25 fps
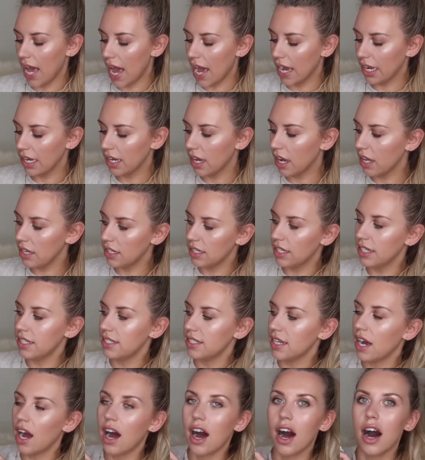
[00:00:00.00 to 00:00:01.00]
tan
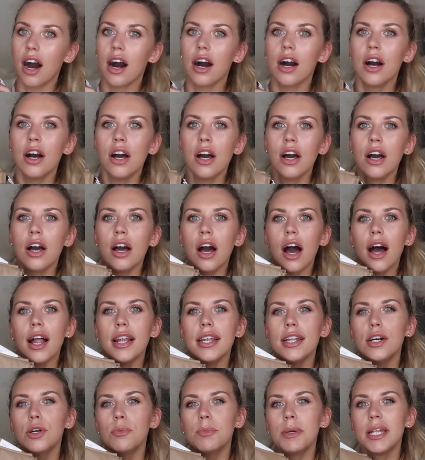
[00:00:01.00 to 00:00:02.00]
coloured are a
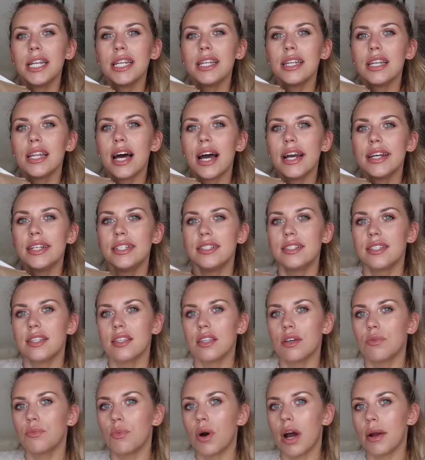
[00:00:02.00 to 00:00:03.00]
little bit lighter
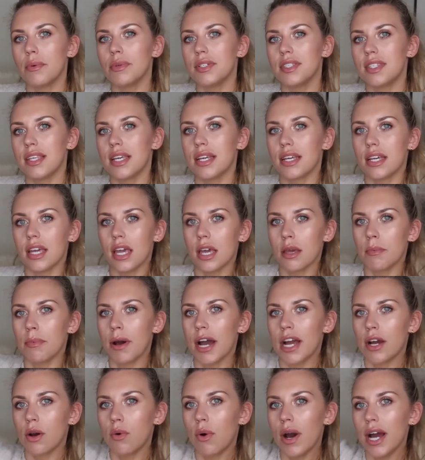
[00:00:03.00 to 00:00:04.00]
than what I was thinking,
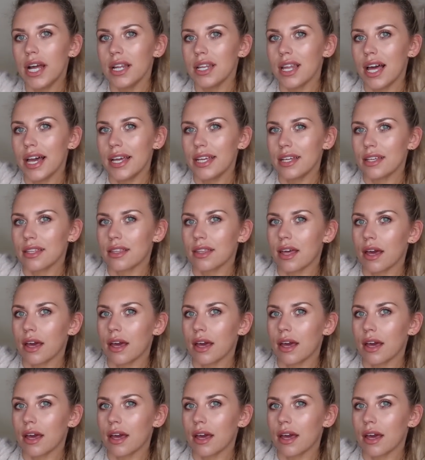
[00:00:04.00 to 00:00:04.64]
but I quite like